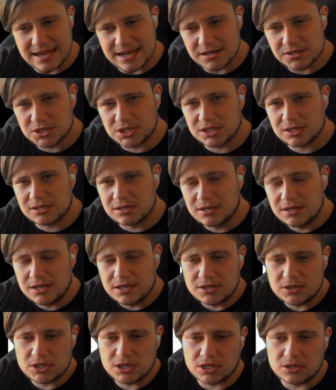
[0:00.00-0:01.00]
Hatchet,
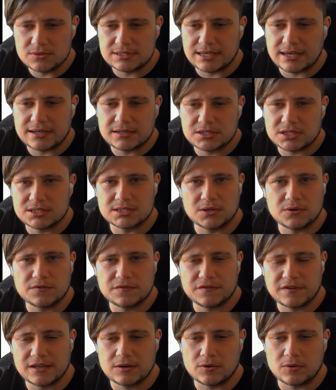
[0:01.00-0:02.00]
you can use Hatchet as an
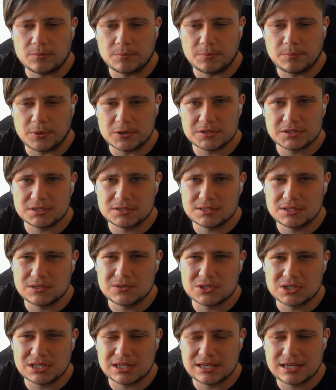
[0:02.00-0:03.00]
offhand on bosses
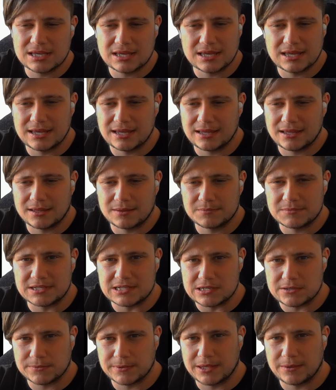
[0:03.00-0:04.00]
usually to
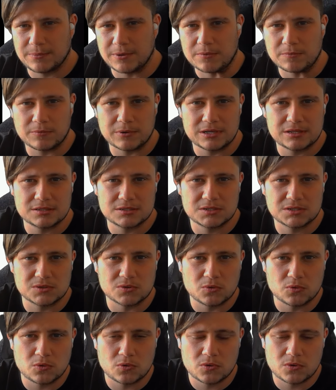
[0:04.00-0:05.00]
help keep up rends
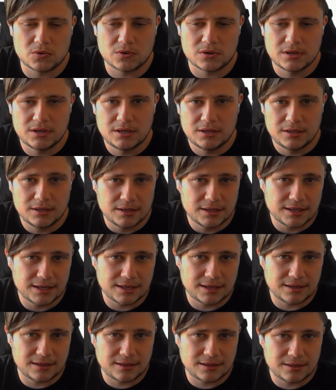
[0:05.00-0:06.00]
or
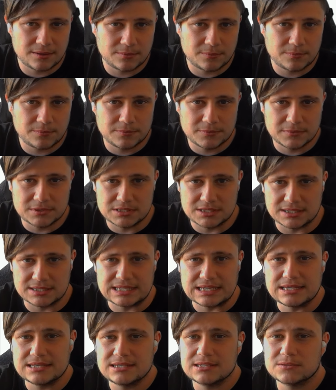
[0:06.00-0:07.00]

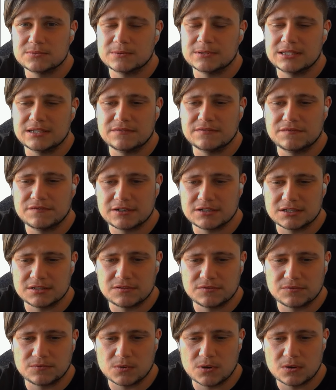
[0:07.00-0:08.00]
disease with the
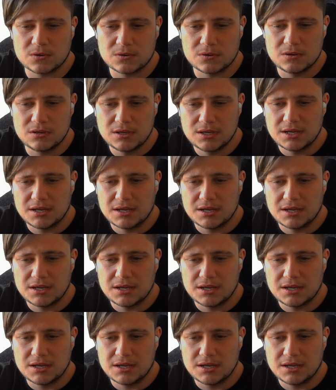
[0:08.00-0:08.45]
infected throw.